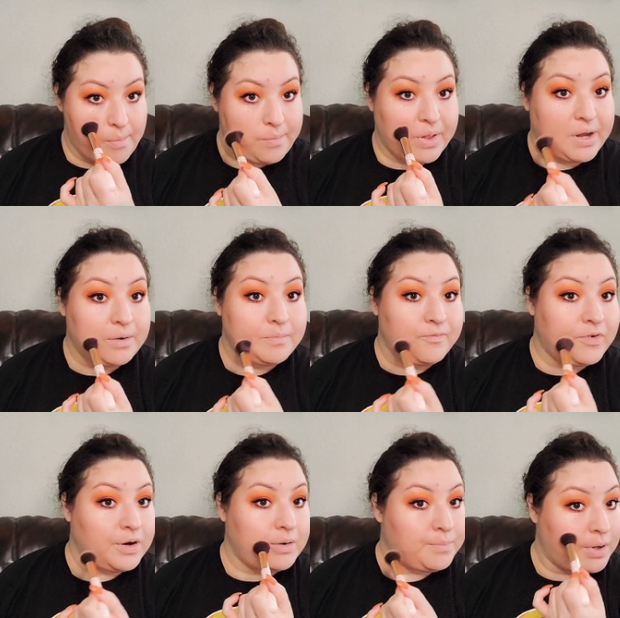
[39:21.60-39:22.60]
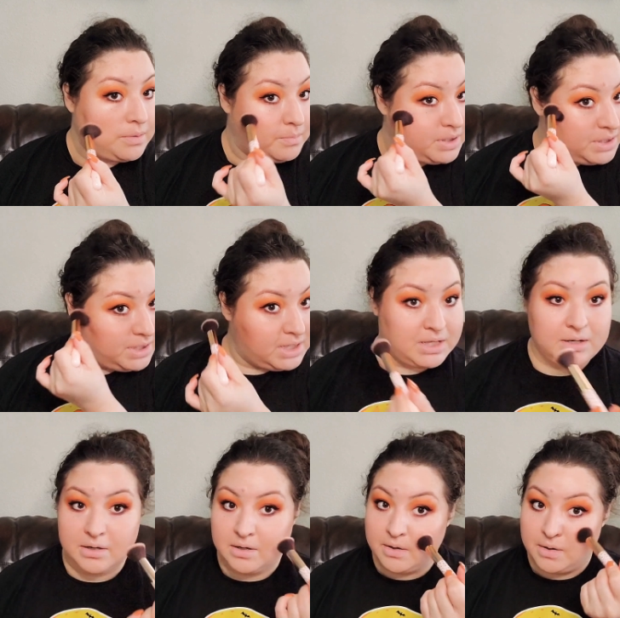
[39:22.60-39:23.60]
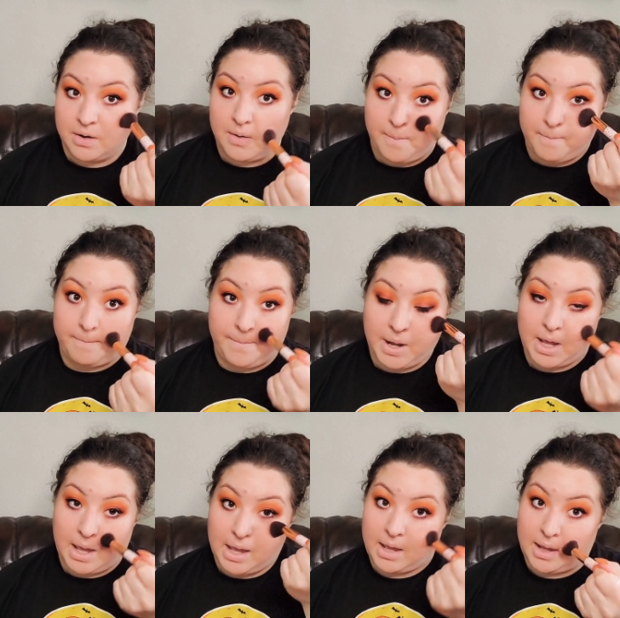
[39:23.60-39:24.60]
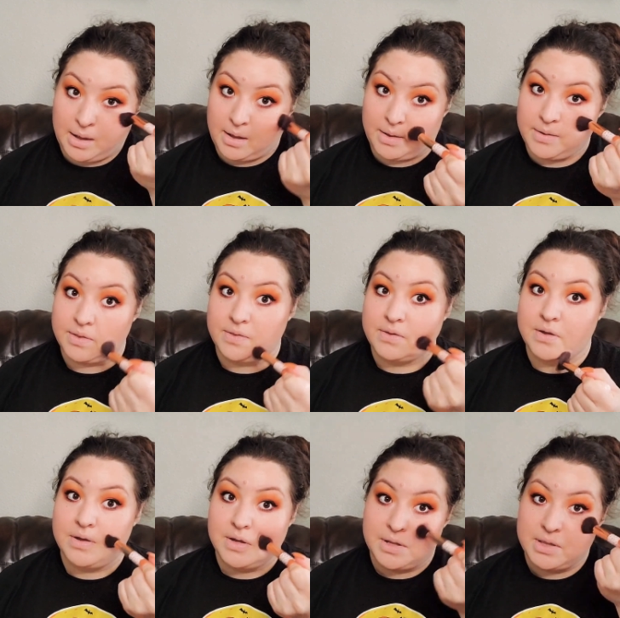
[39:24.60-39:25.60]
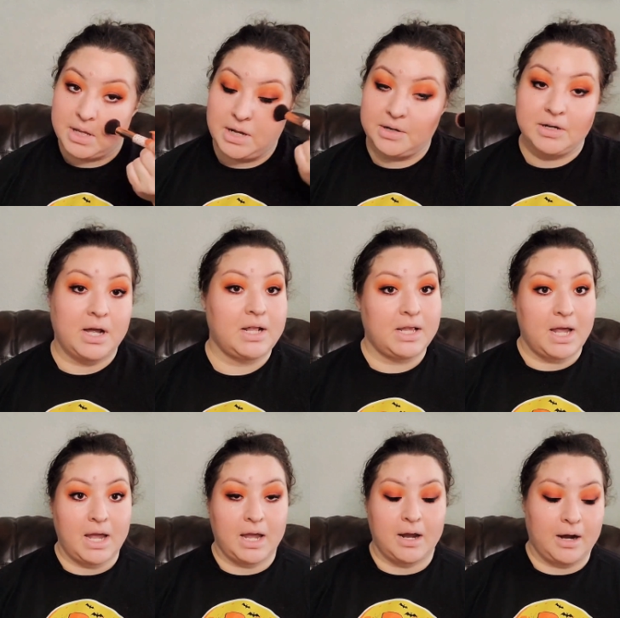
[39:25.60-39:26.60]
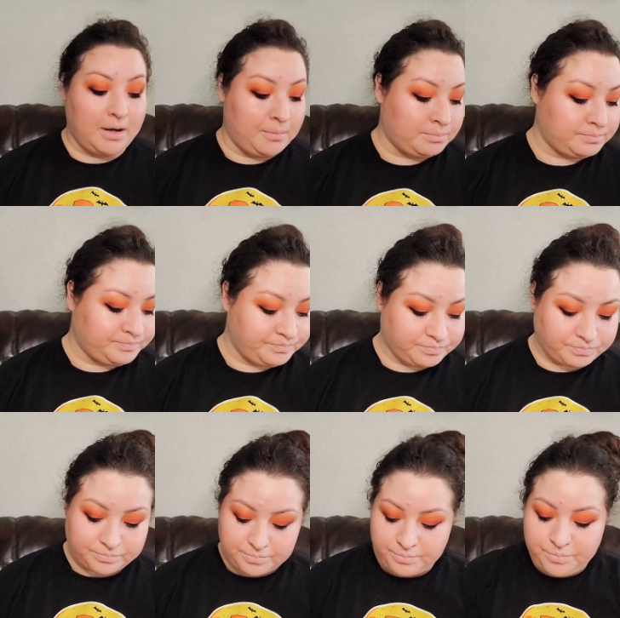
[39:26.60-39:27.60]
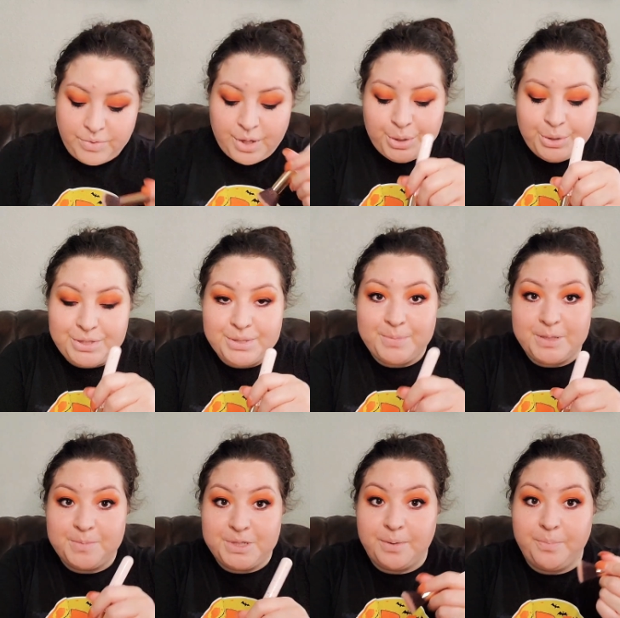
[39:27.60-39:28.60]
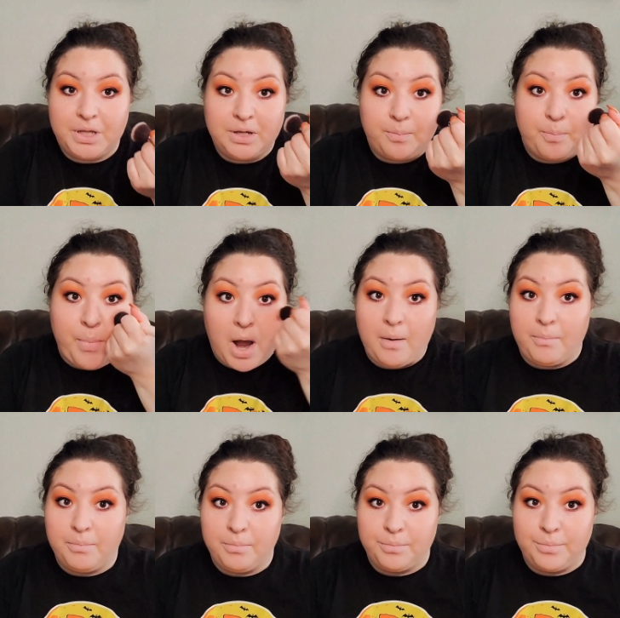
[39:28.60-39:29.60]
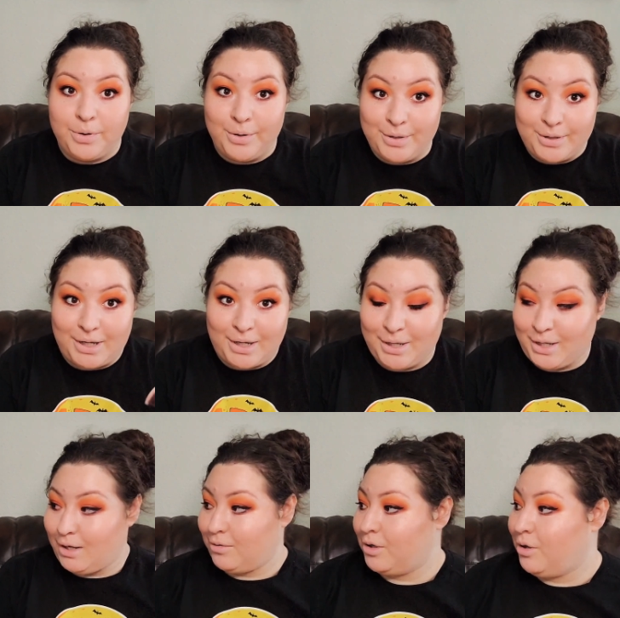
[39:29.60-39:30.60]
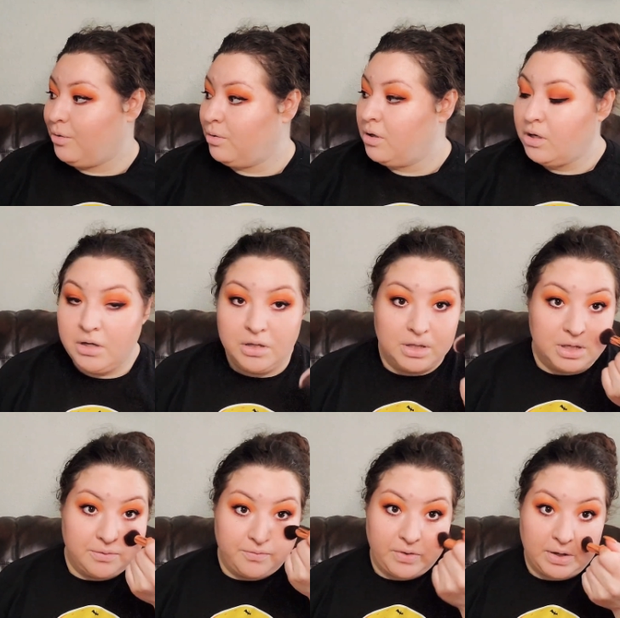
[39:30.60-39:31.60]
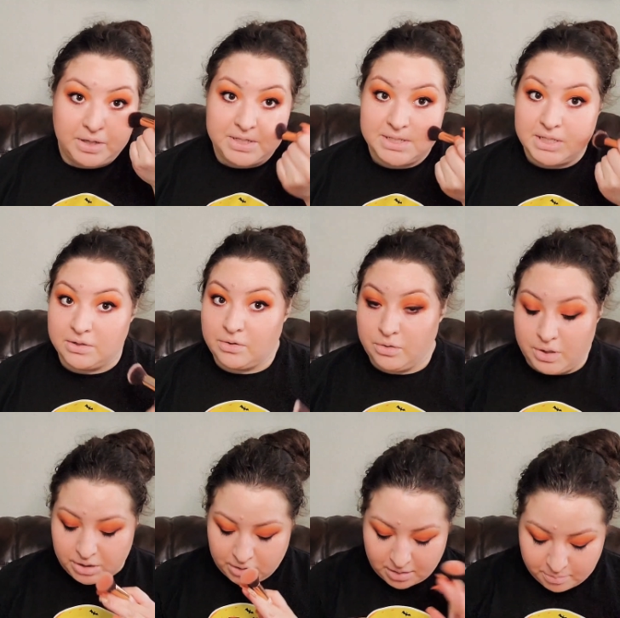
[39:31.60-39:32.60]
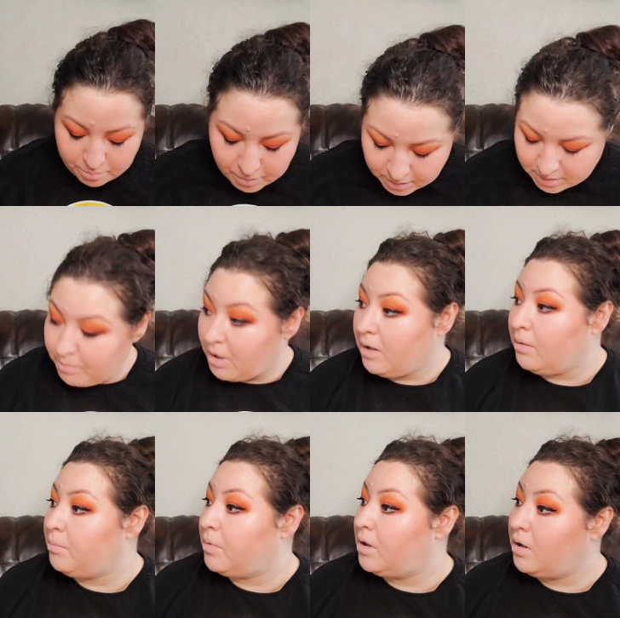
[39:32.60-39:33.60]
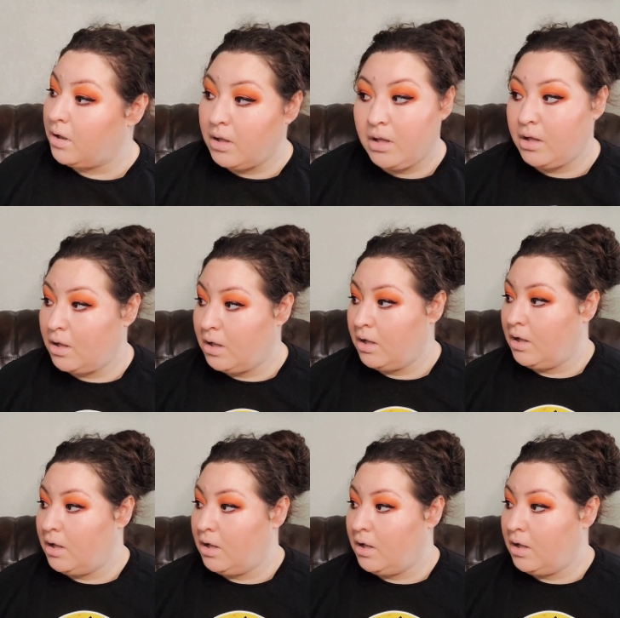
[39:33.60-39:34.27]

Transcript: they're very pigmented, but they're not like um, you dip, dip, dip, and then bam, you look like a clown. No, they're very subtle, and you can build them up. that.